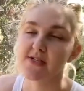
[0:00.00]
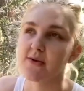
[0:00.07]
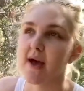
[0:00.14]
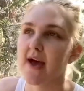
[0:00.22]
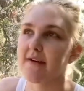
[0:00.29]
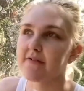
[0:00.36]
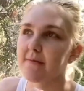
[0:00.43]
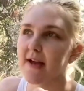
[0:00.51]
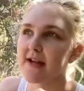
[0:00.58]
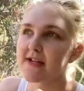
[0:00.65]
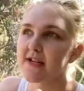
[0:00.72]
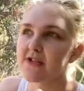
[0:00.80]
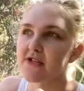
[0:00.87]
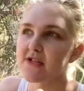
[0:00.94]
you have to pay
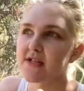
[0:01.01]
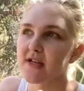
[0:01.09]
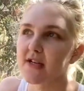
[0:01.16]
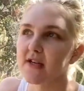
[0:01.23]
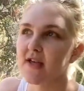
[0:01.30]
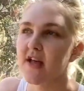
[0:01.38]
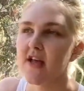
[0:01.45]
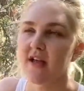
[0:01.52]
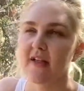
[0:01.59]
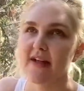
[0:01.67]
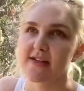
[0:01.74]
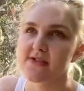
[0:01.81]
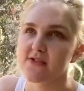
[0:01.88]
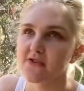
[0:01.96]
attention to
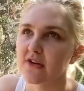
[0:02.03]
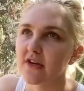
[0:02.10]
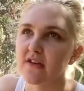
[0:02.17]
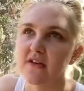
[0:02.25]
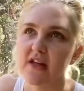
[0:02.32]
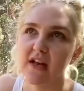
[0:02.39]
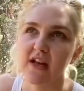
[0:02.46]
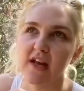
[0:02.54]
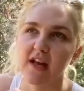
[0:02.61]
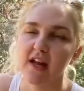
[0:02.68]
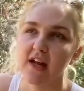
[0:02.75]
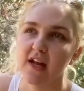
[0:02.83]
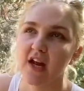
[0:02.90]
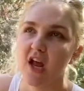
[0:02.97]
like street
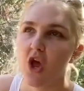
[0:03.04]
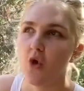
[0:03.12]
cleaning,